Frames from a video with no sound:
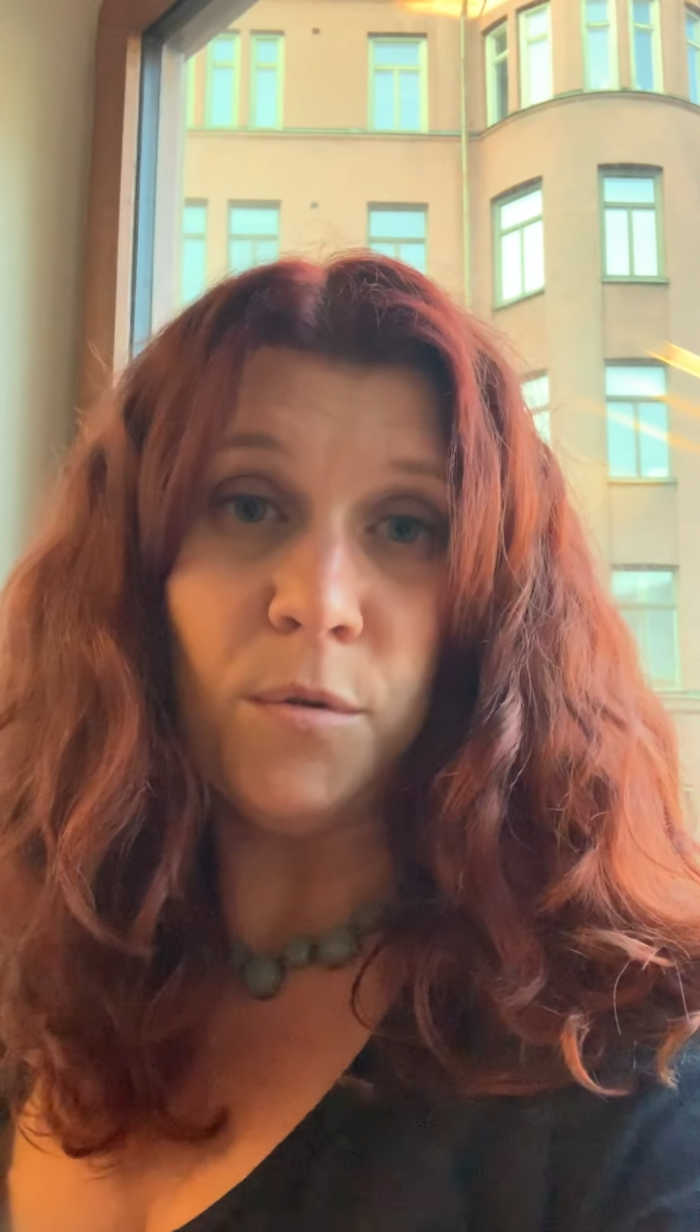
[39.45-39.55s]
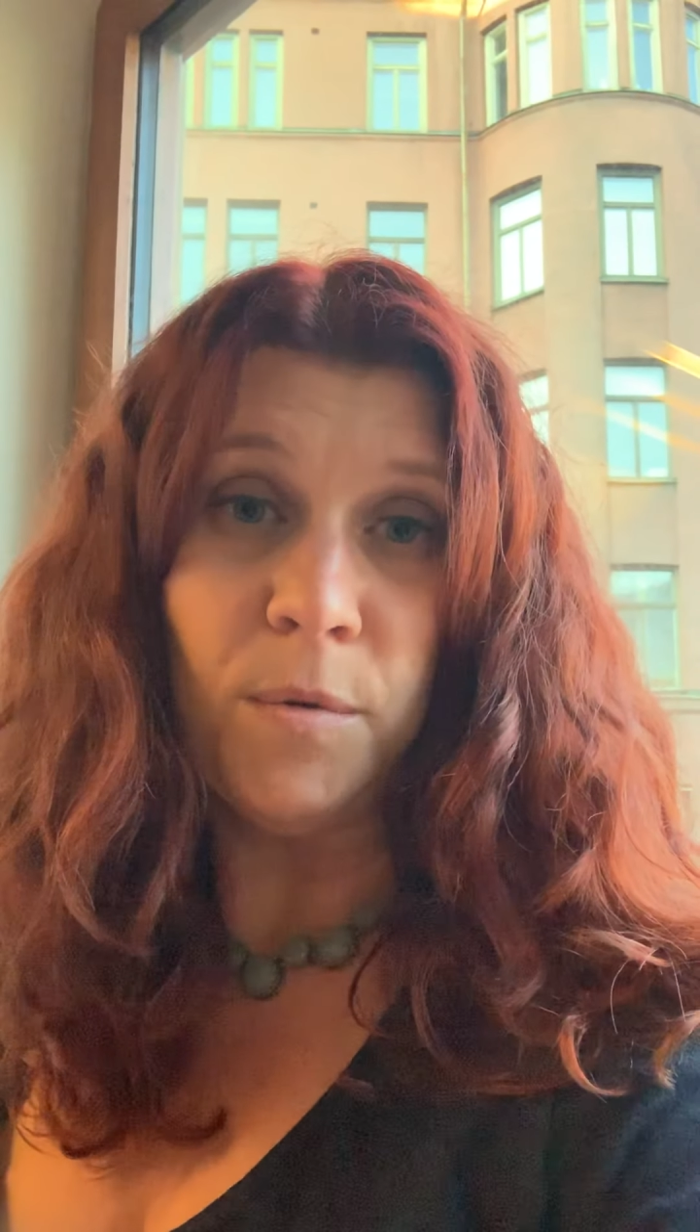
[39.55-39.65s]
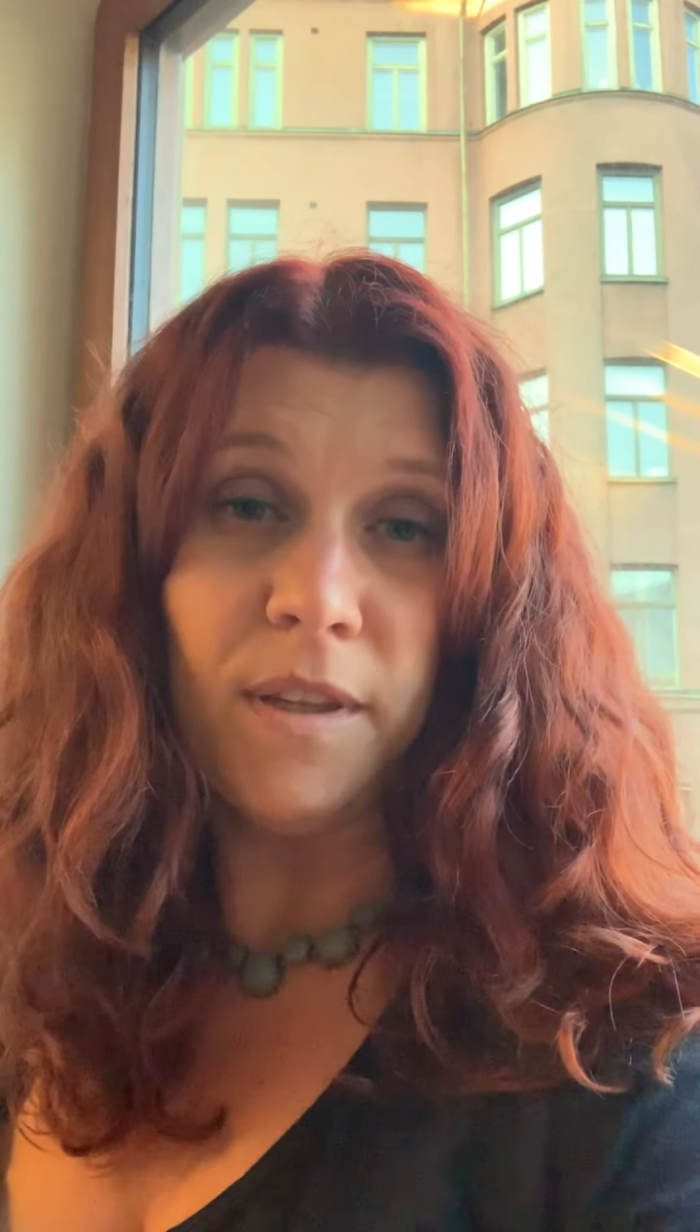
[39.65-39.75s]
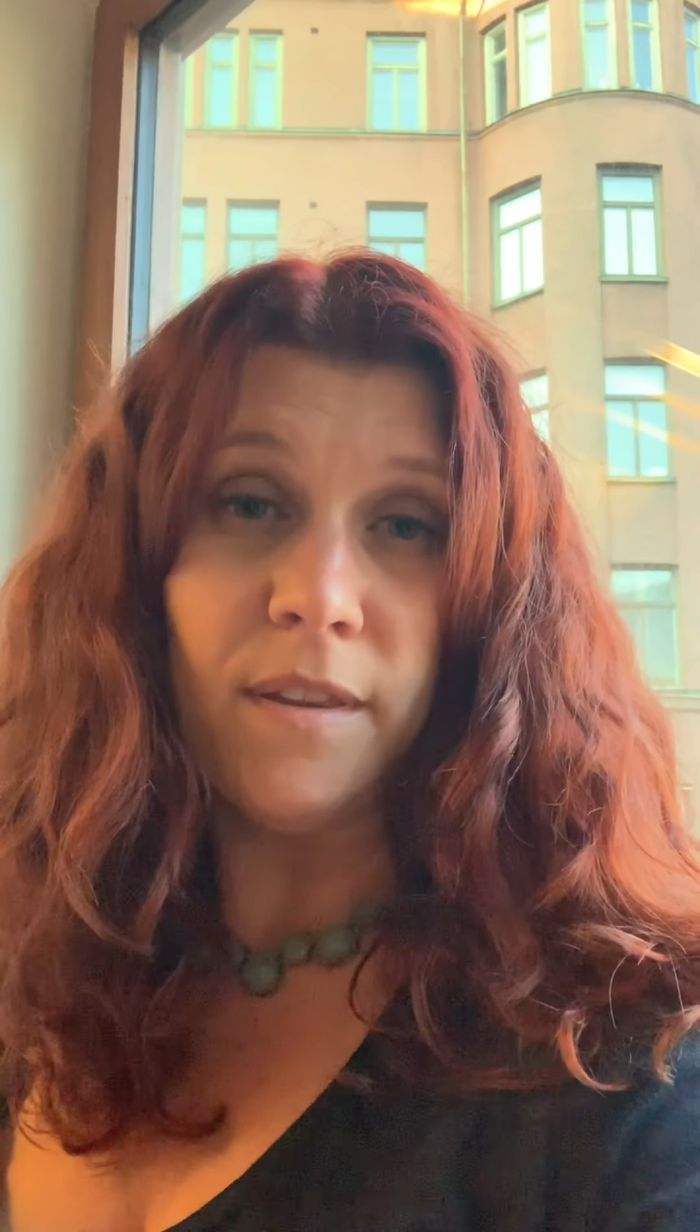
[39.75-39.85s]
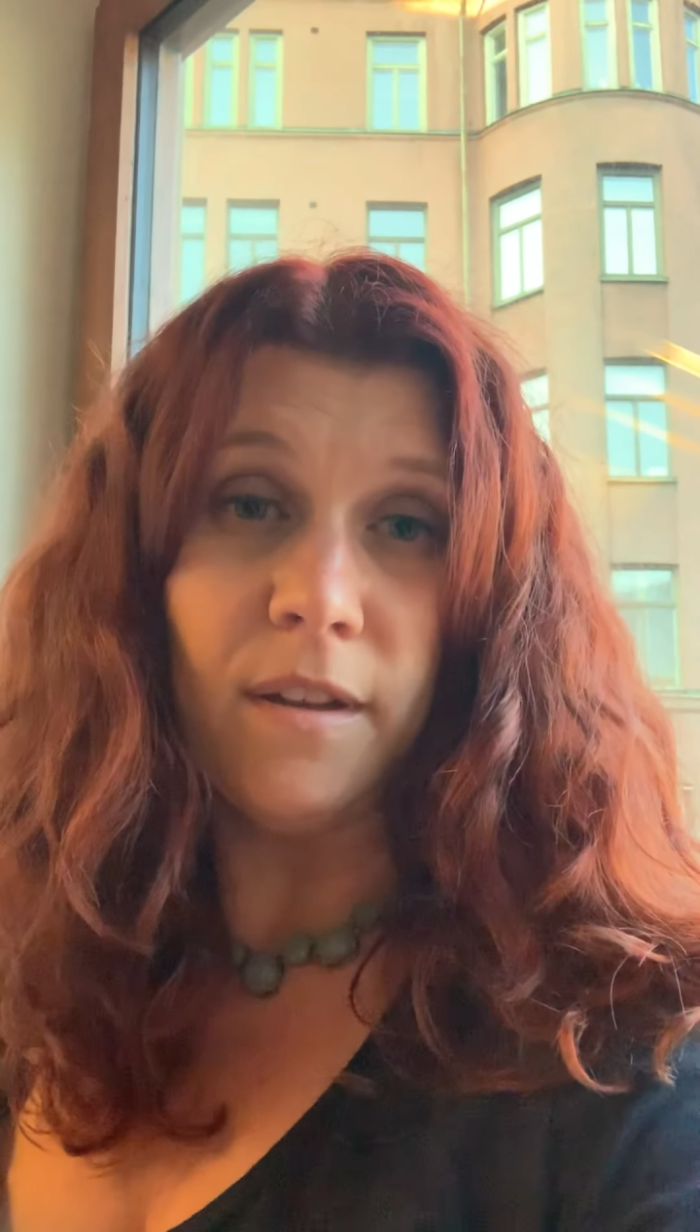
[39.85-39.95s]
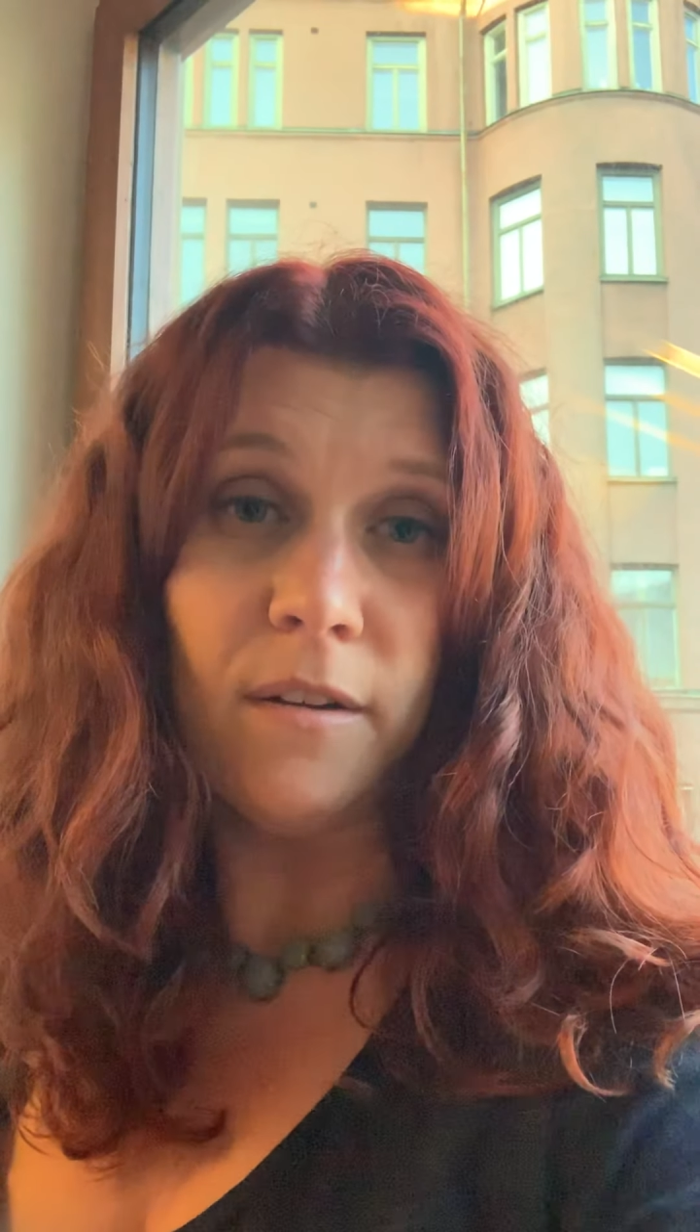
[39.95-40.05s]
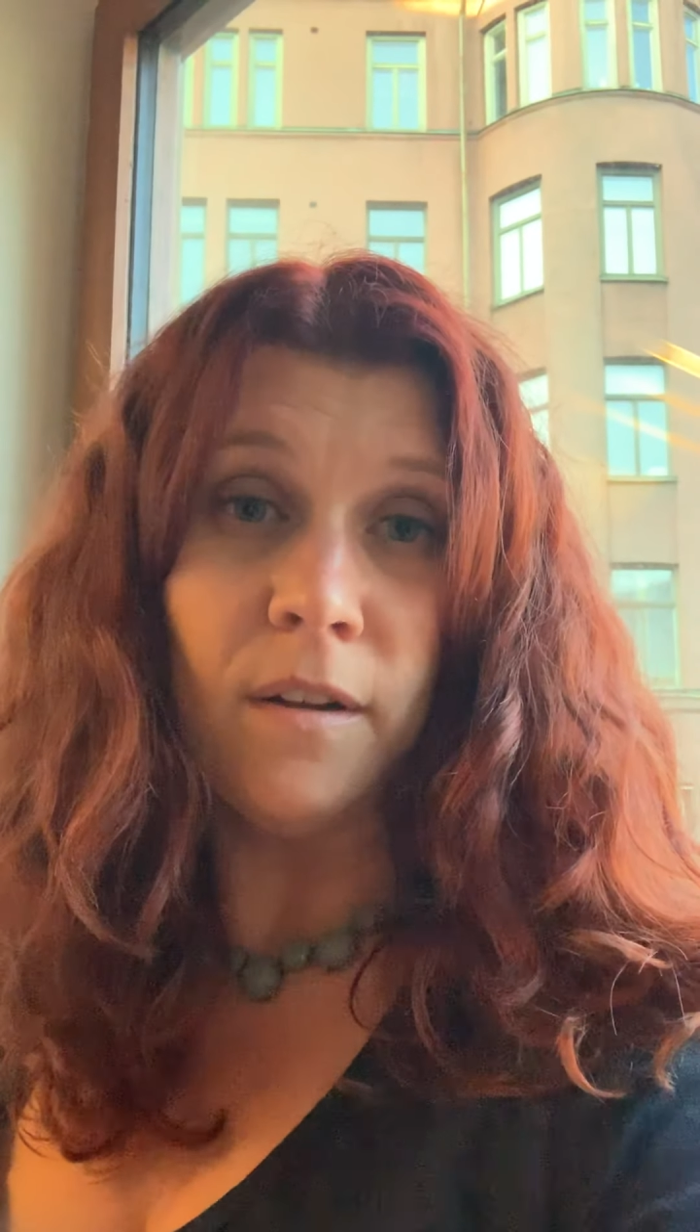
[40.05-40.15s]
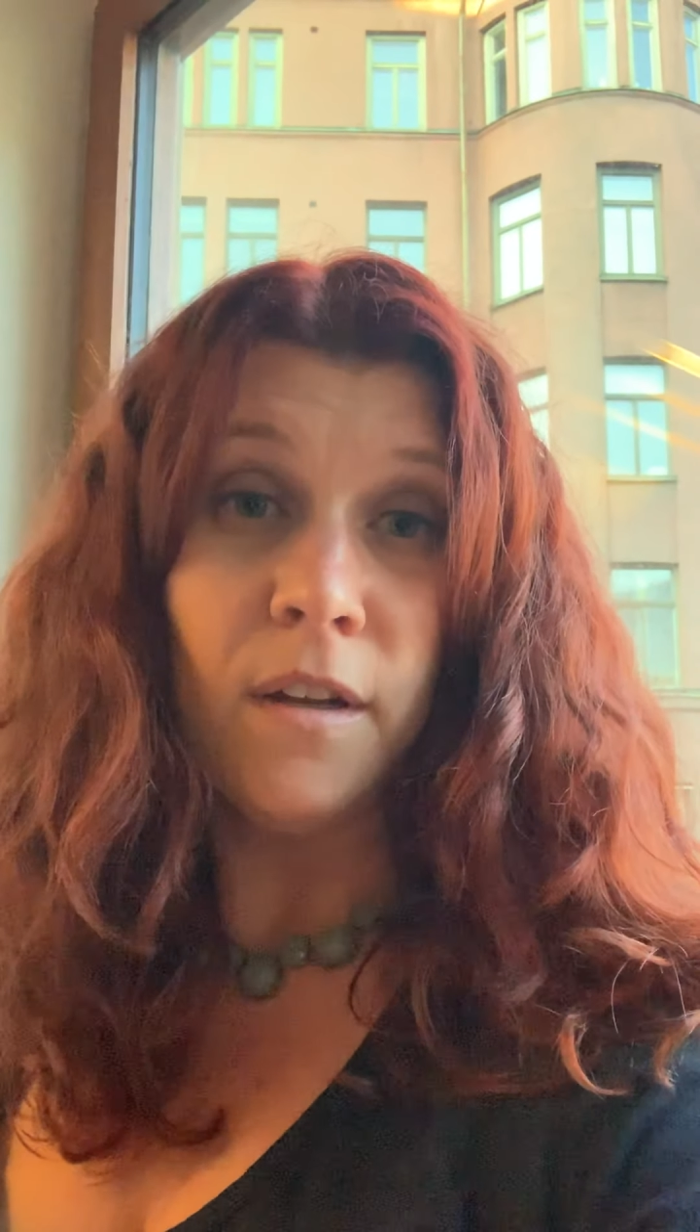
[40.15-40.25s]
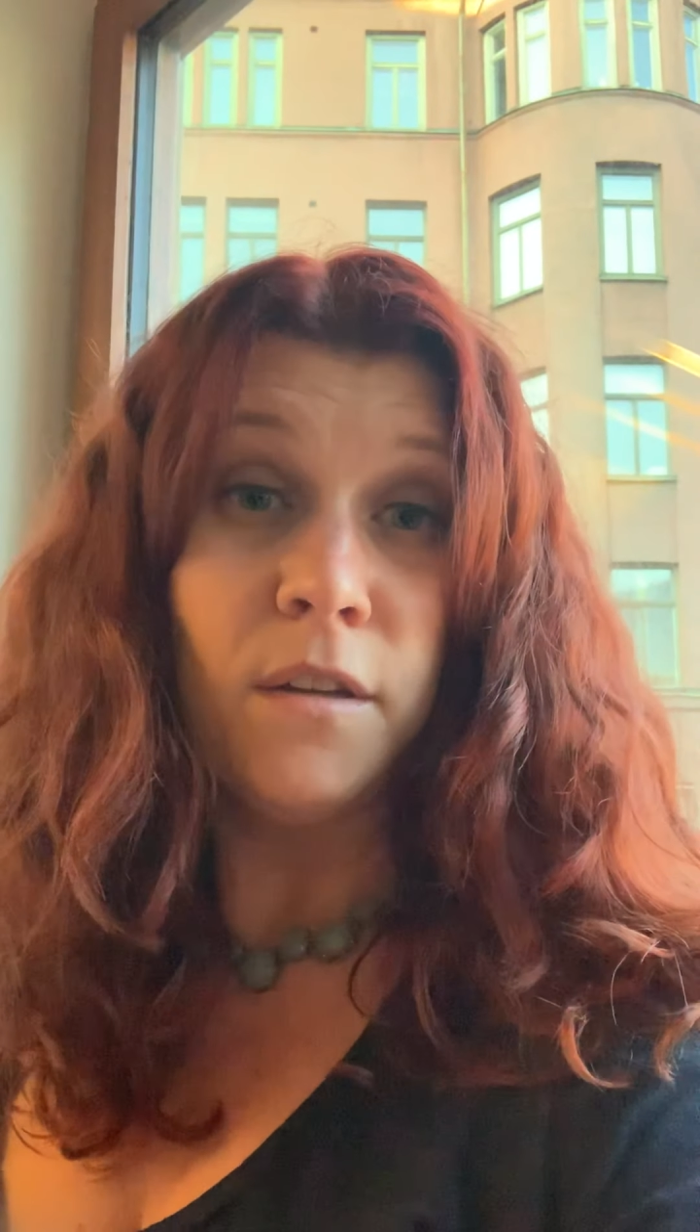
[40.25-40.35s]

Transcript: with their